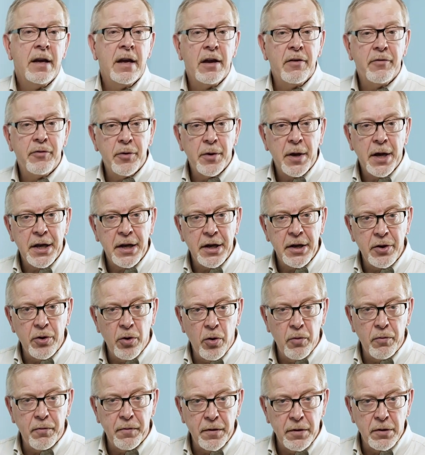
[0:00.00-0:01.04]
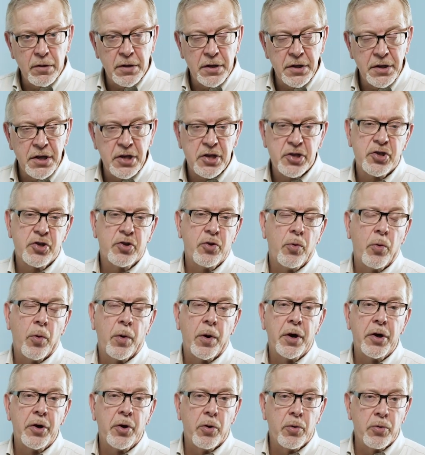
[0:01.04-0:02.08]
if you had a no fill condition
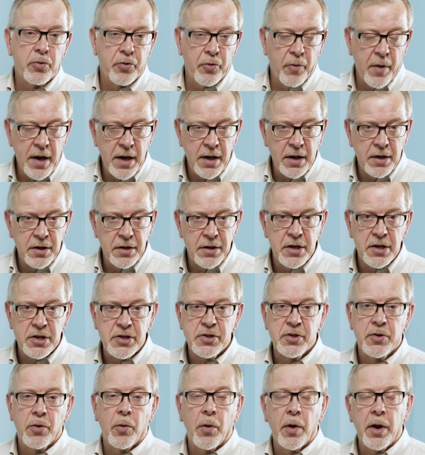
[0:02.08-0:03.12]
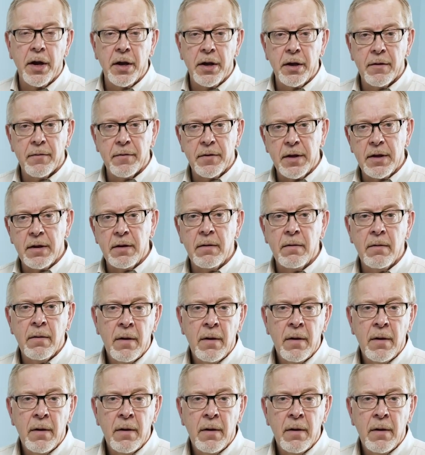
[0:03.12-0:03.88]
or a no drain condition or any of the